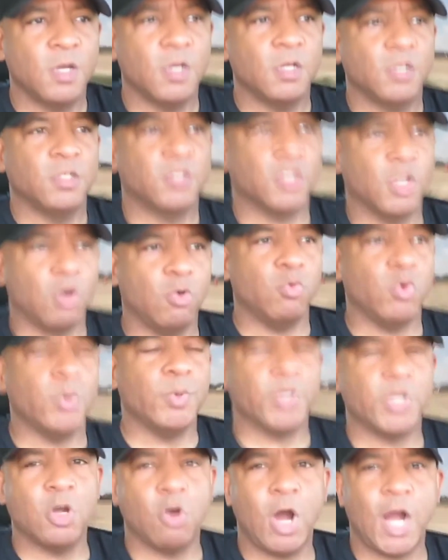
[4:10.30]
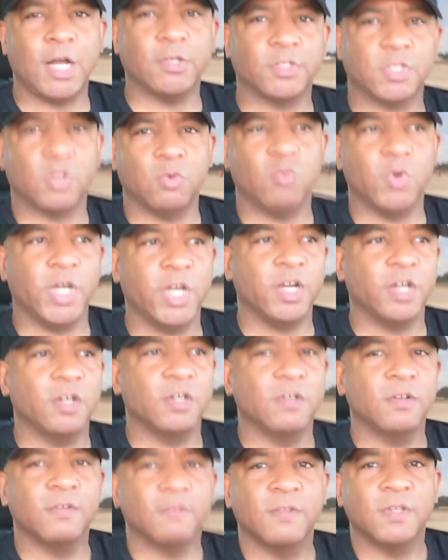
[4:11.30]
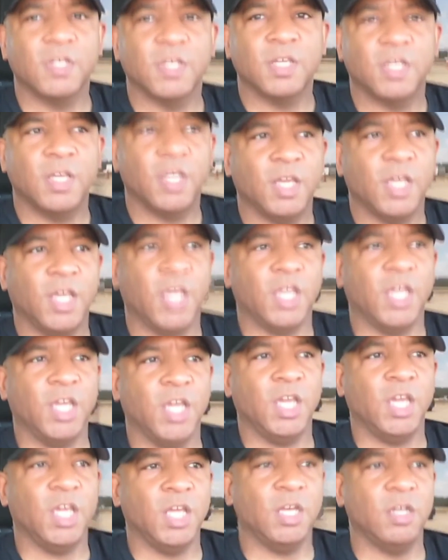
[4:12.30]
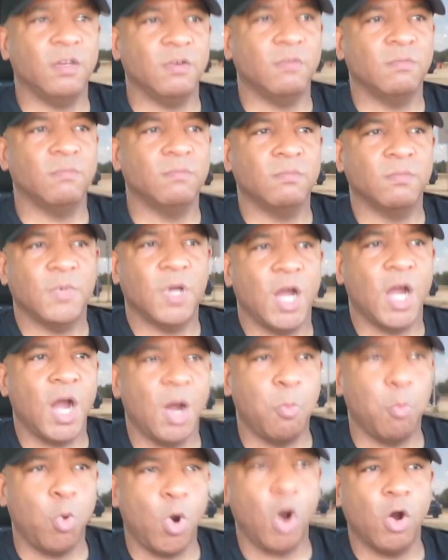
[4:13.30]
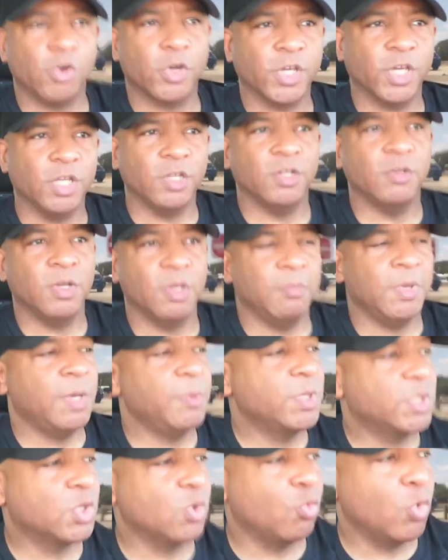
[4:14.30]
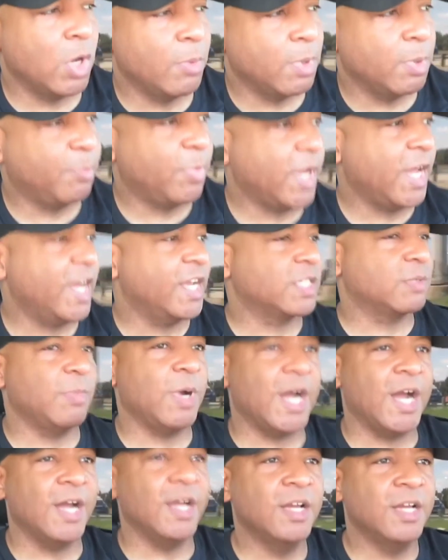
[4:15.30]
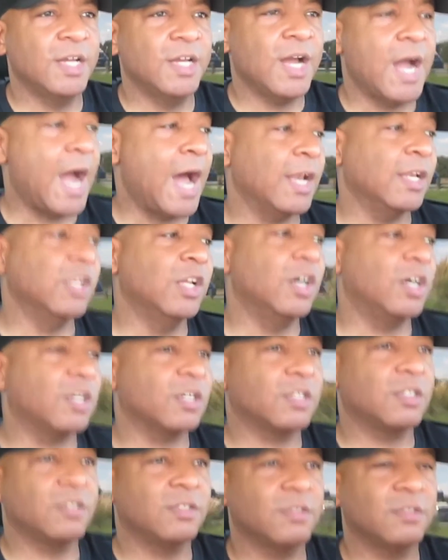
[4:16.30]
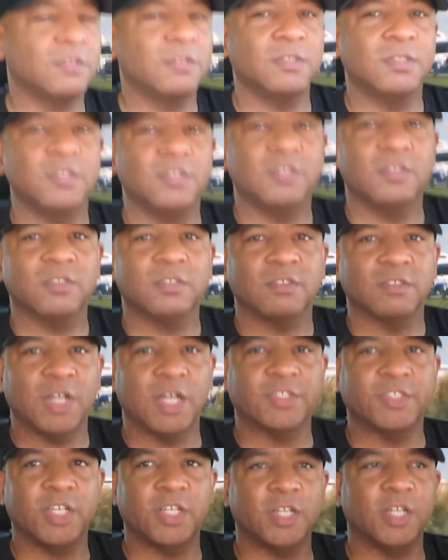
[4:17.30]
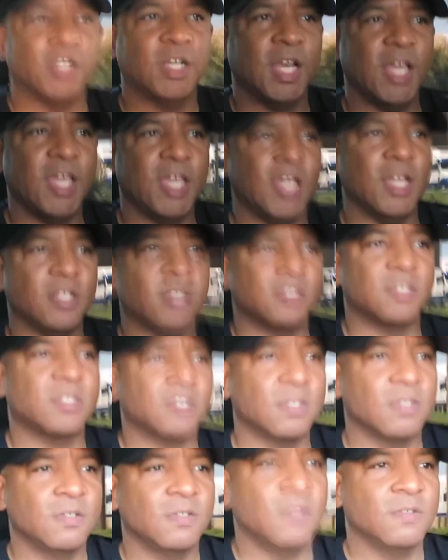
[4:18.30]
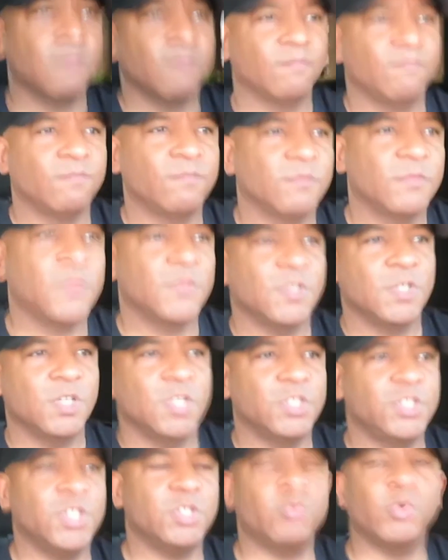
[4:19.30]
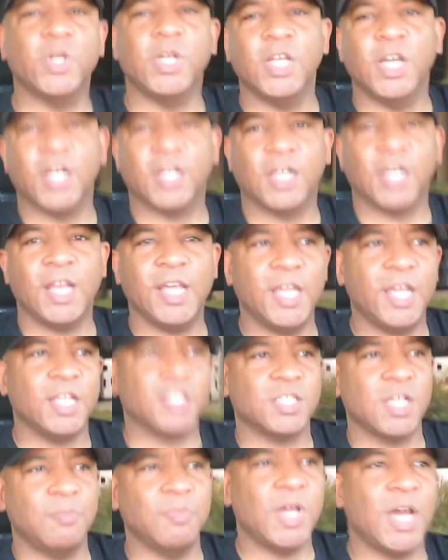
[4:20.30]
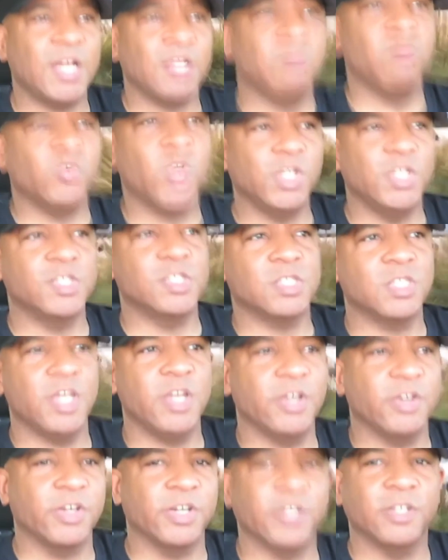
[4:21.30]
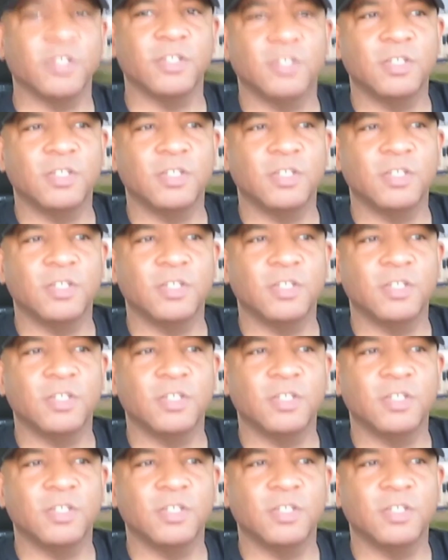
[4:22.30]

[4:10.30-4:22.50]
So we would go out somewhere and I'm walking and maybe some women pass by. I look, I take a glance, just really a glance. I'm not even really staring.